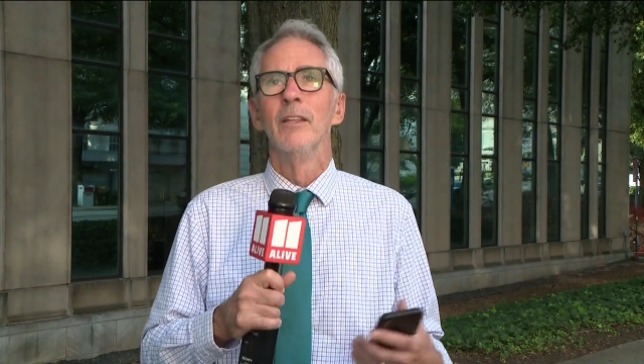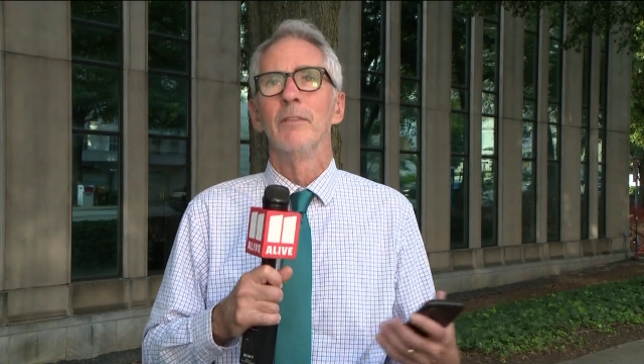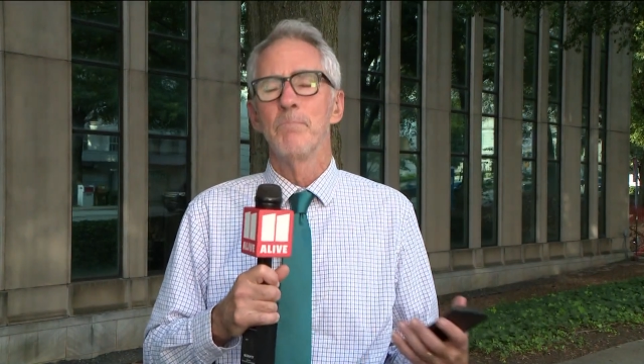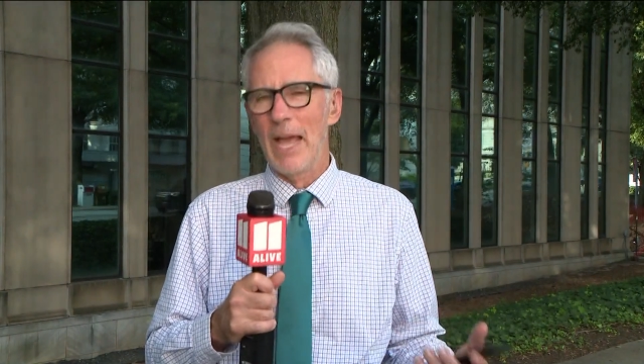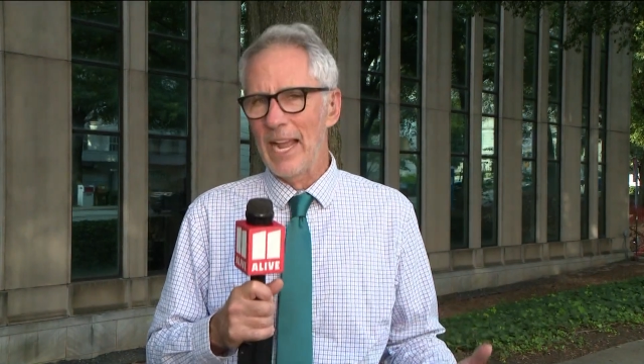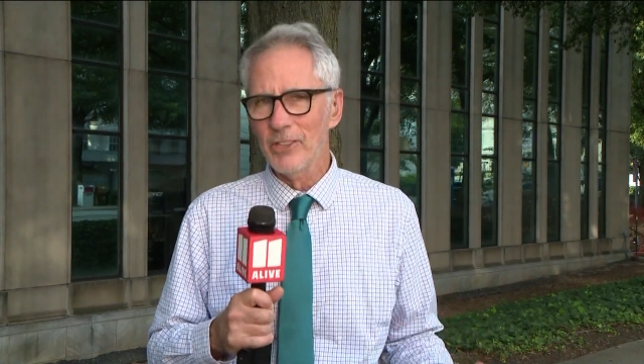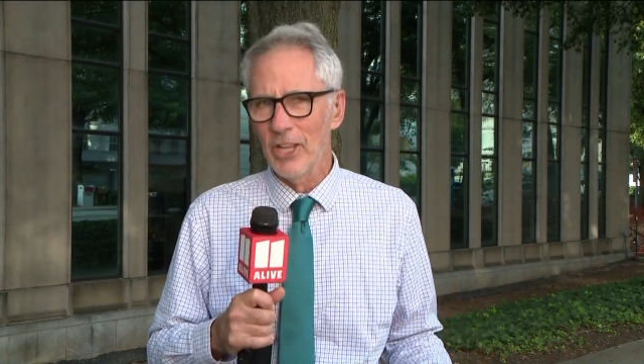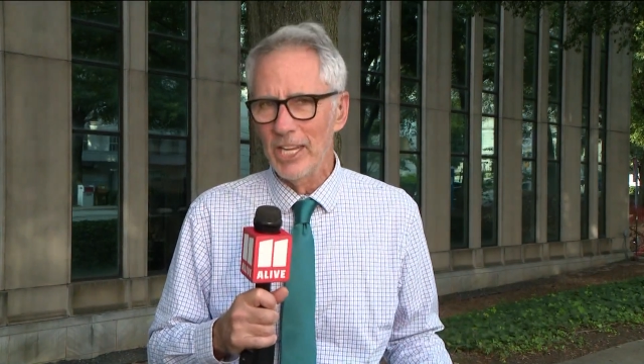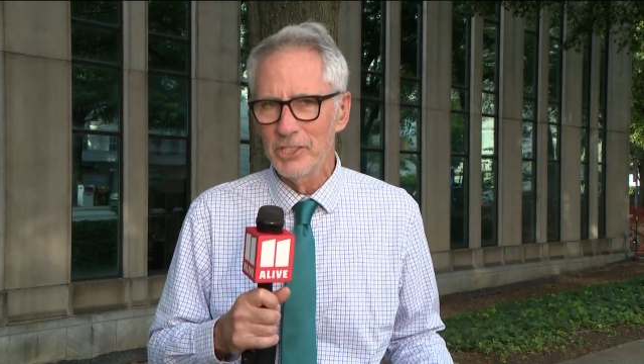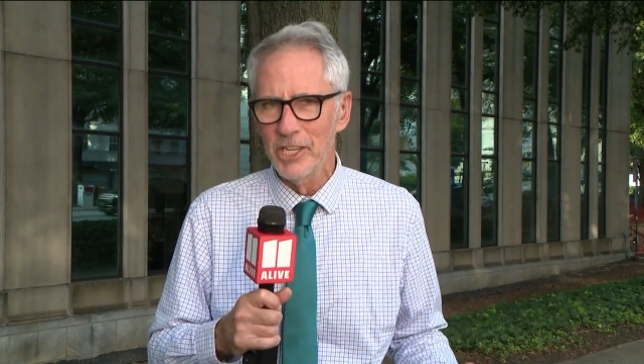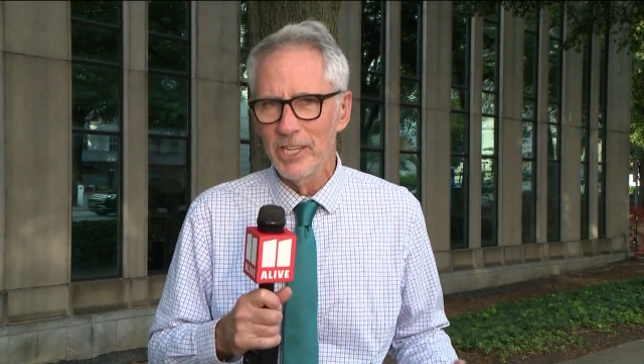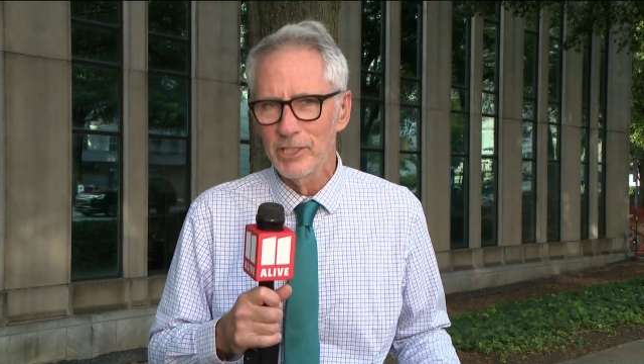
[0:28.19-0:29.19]
backlash
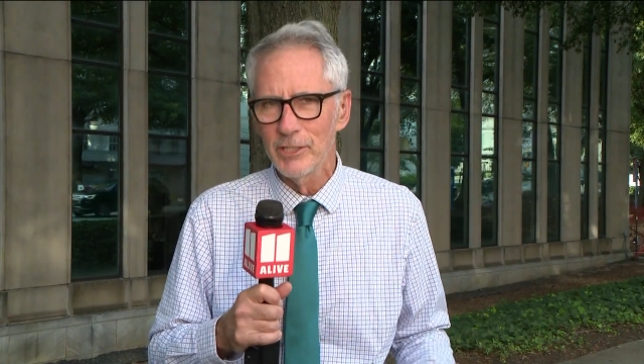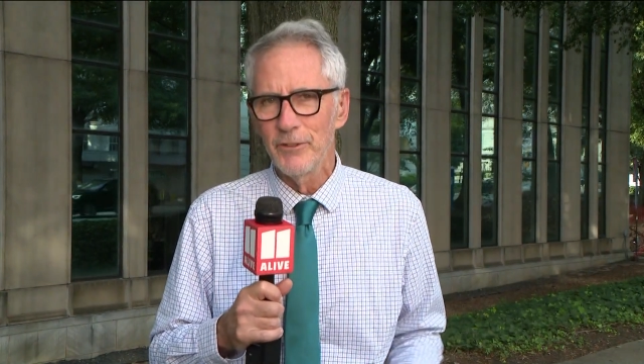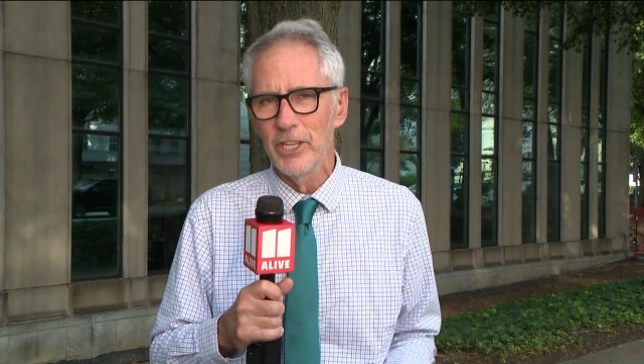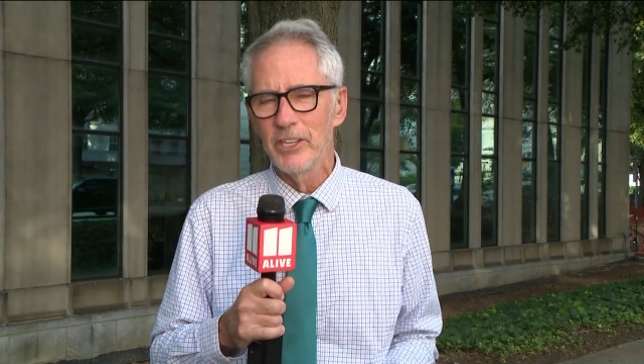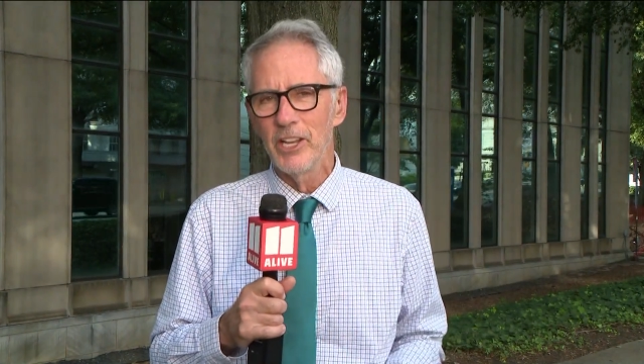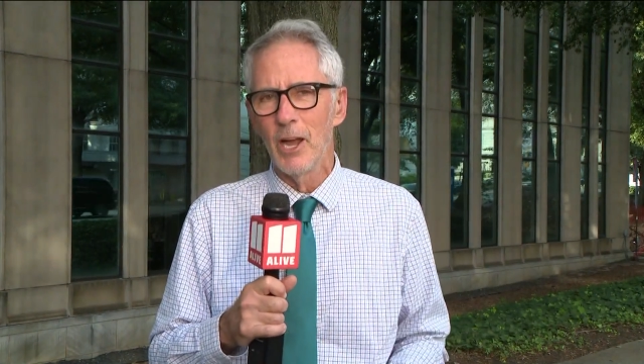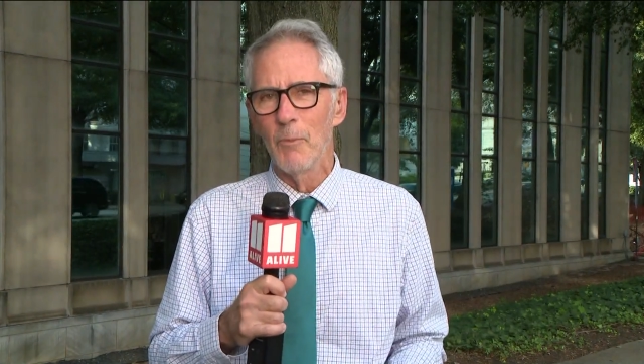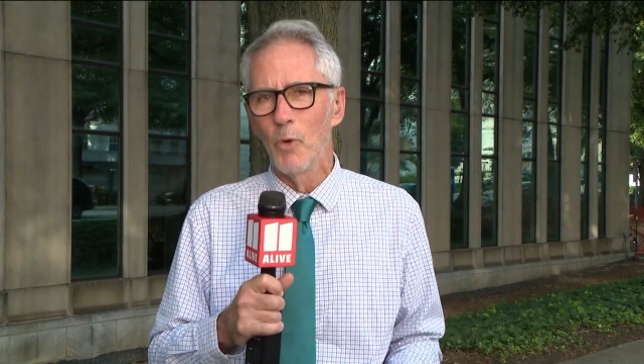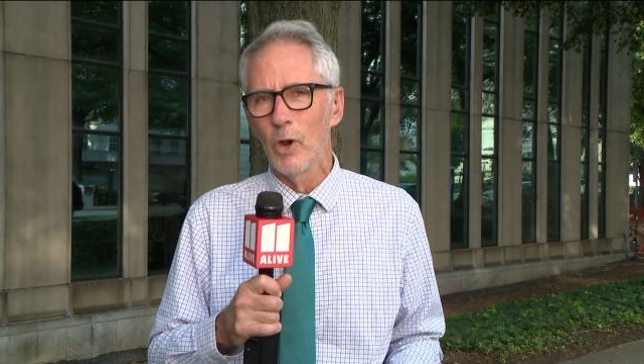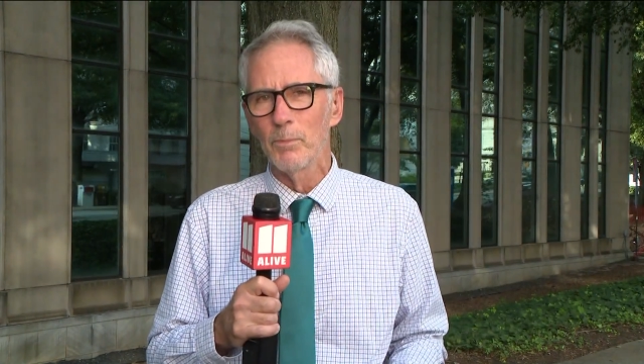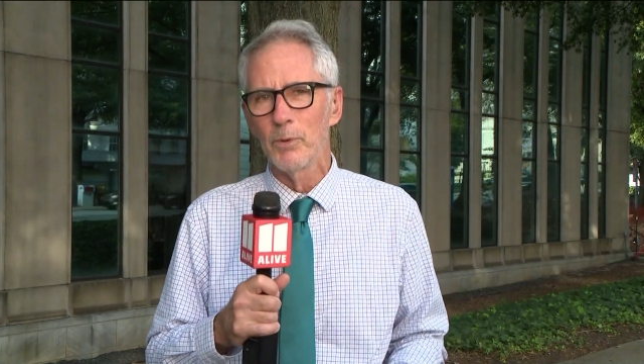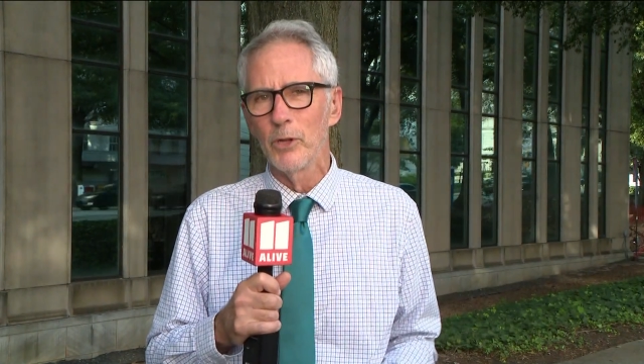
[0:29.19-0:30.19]
against the Vietnam
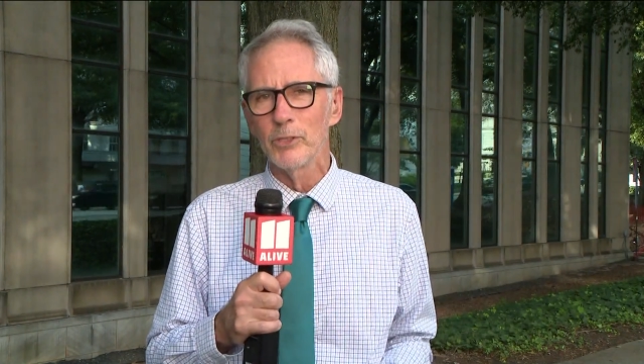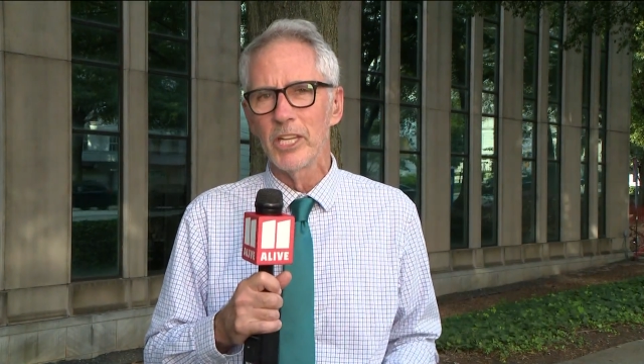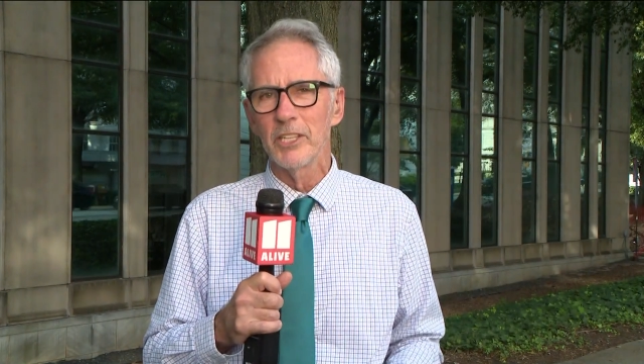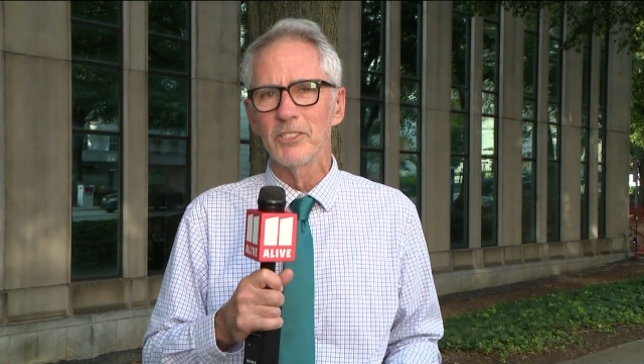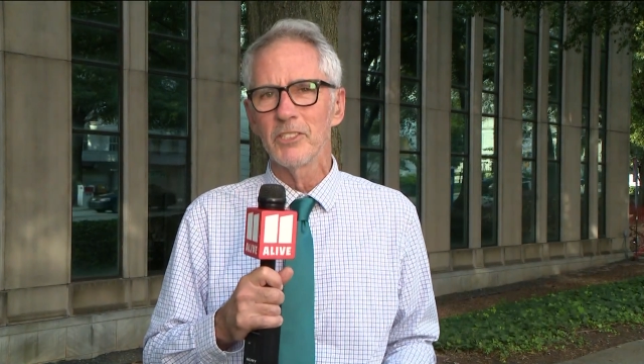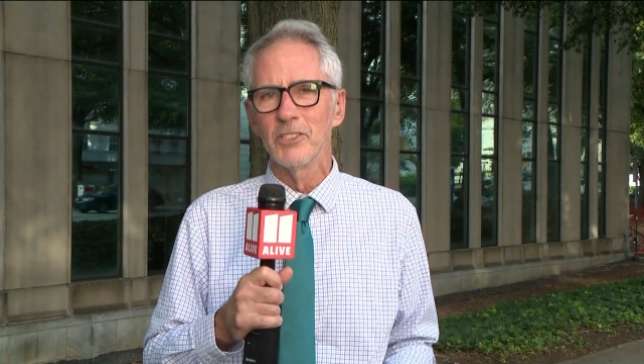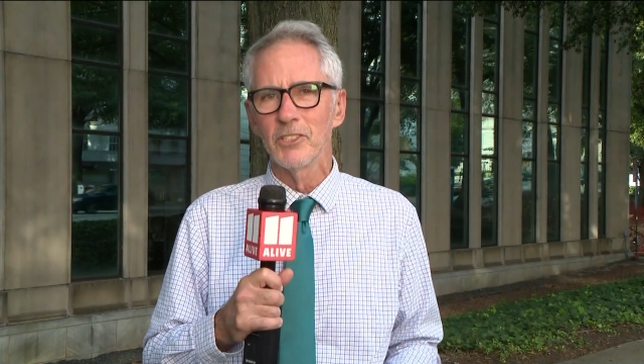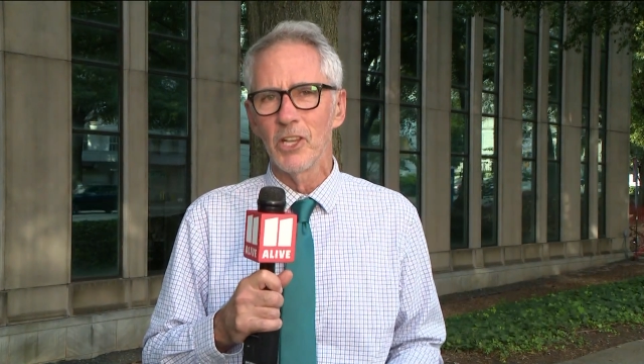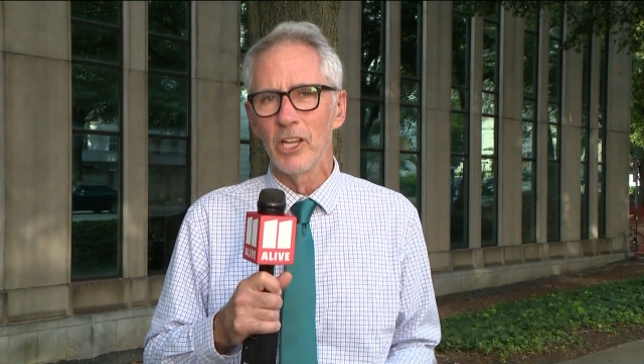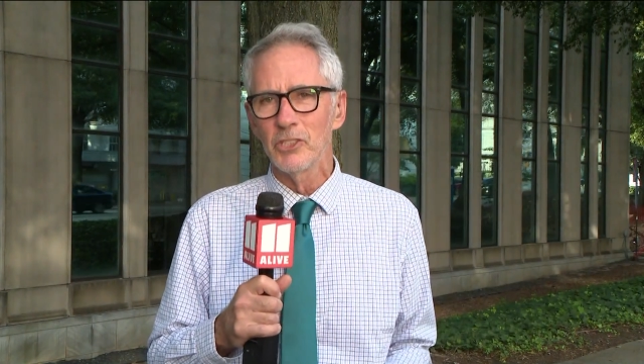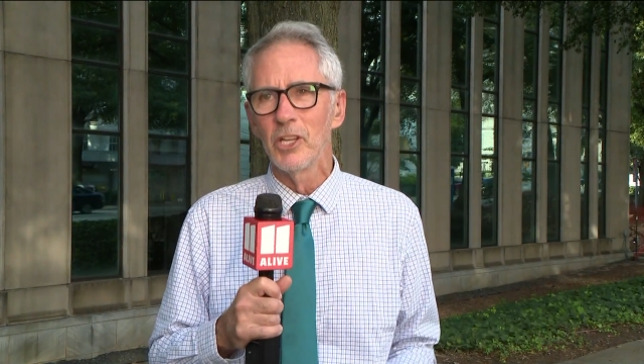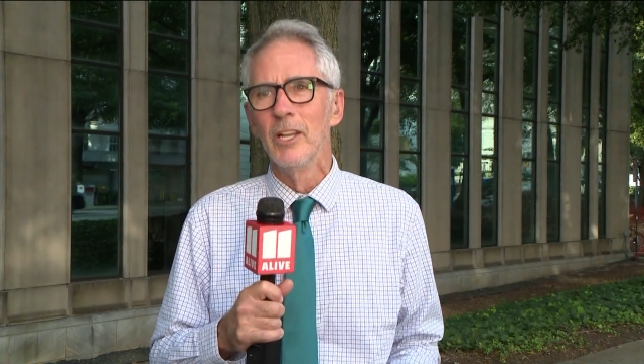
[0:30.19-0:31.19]
War protests and
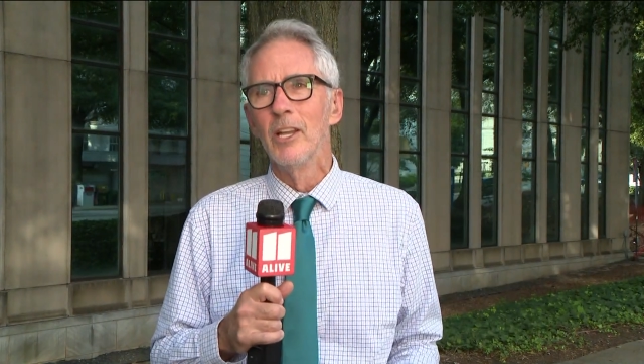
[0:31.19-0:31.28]
such,